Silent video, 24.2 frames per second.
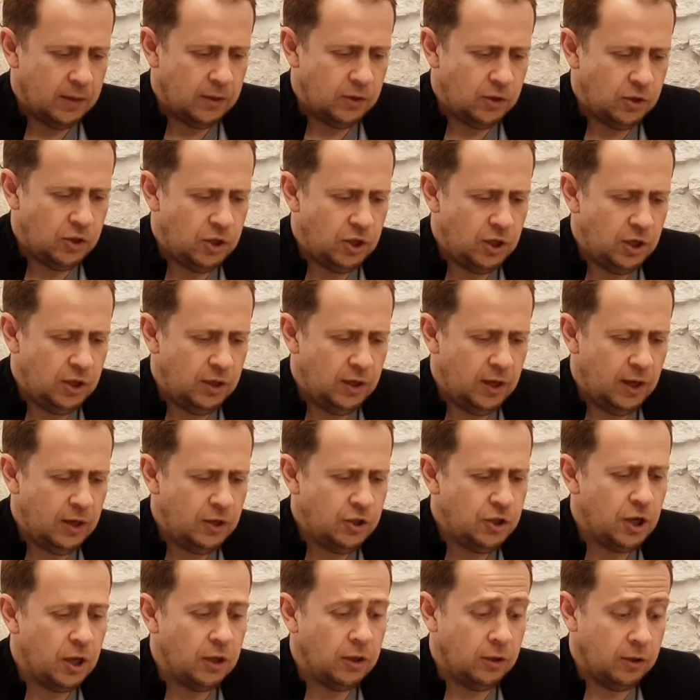GK
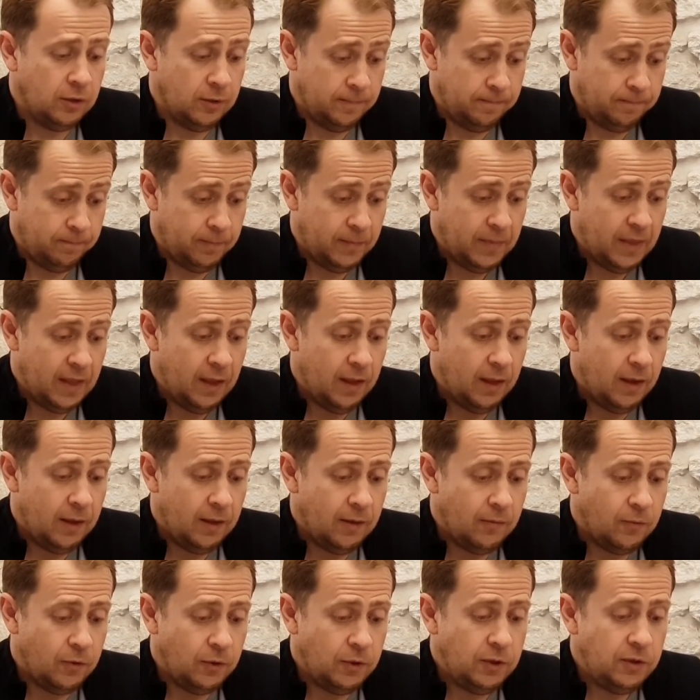junk?
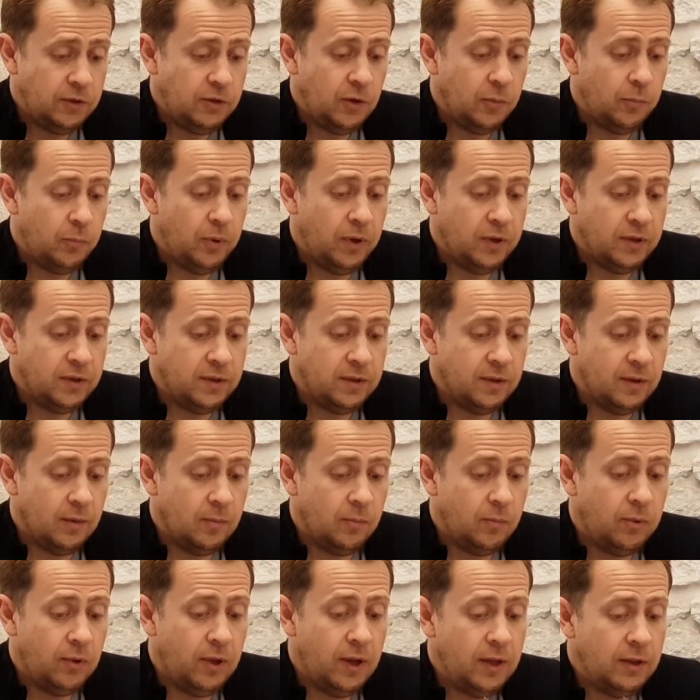What is your personal
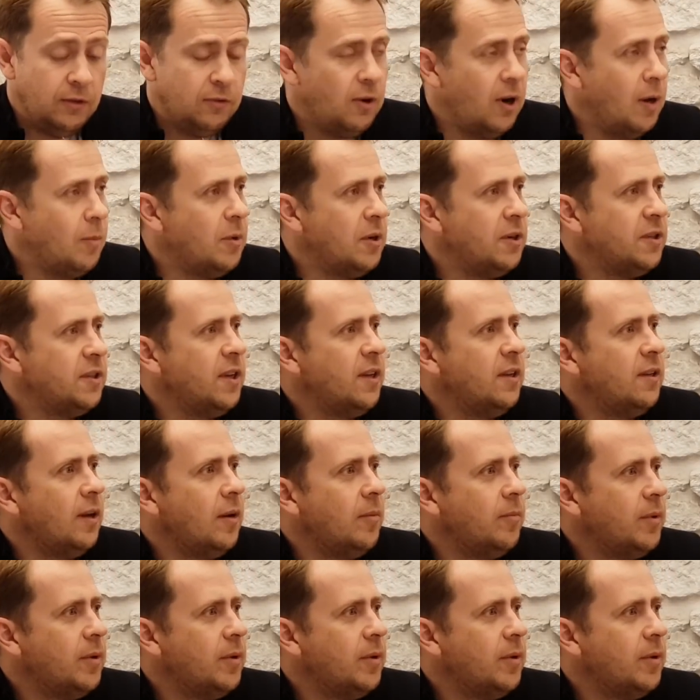blade rubber setup?